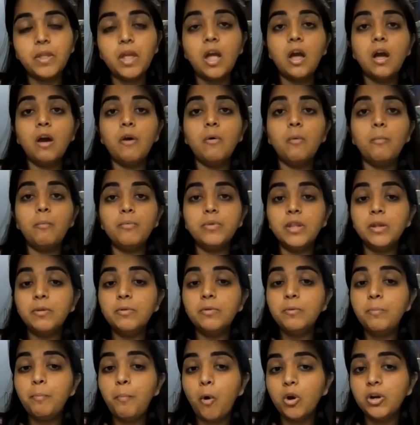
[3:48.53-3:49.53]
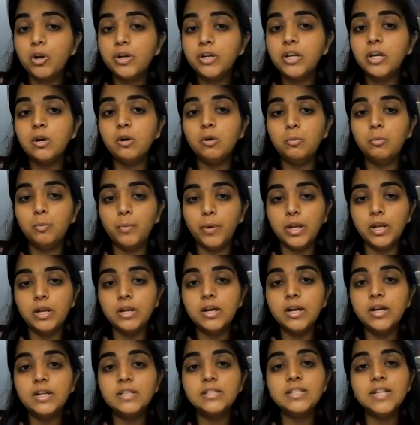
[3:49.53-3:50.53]
Then the political will.
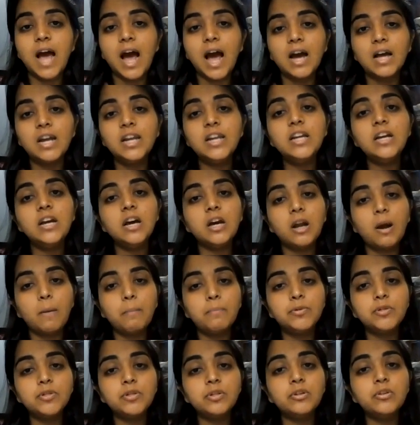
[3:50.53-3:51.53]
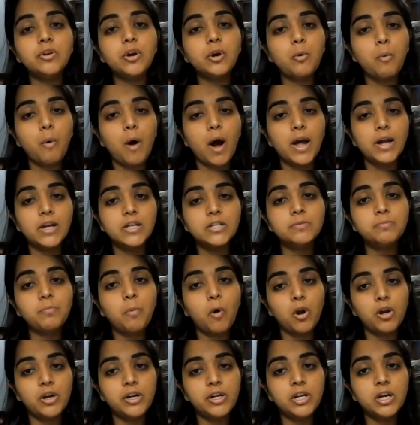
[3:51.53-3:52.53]
Tackling corruption requires
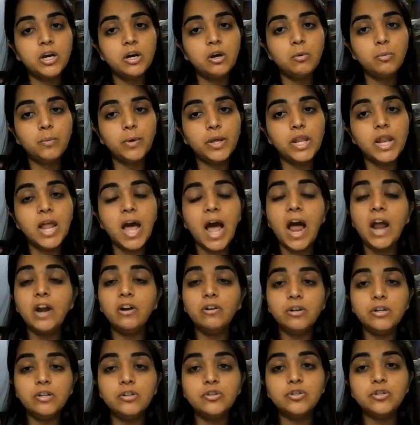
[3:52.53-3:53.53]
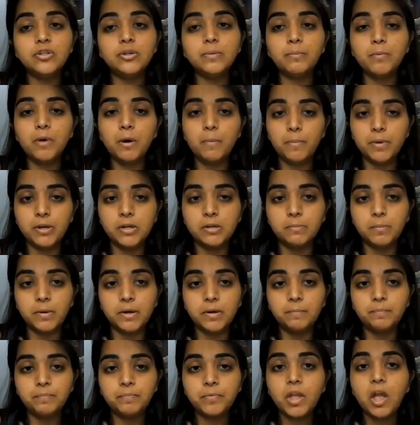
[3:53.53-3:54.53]
political will and leadership commitment,
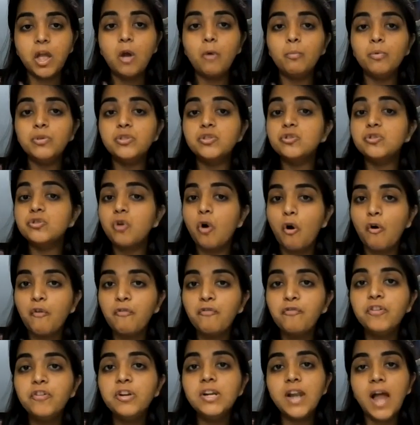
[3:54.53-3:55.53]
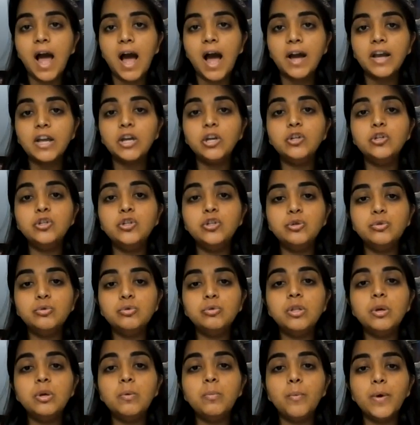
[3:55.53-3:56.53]
which is often lacking due to the
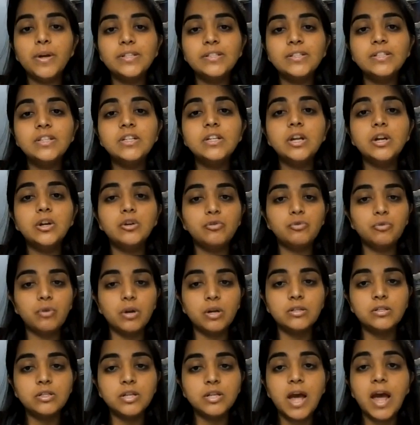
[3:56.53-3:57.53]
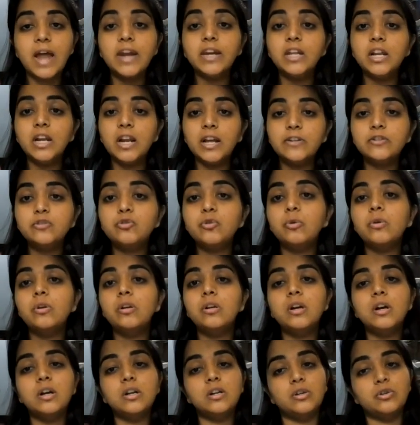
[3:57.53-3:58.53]
vested interest and electoral
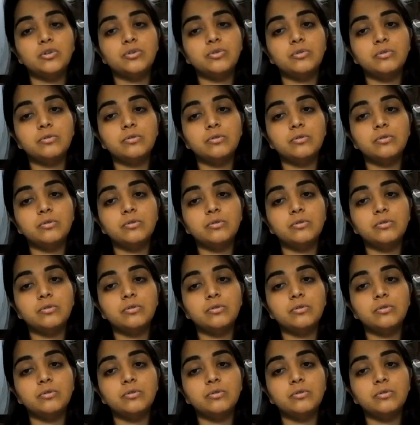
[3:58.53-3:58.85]
conditions.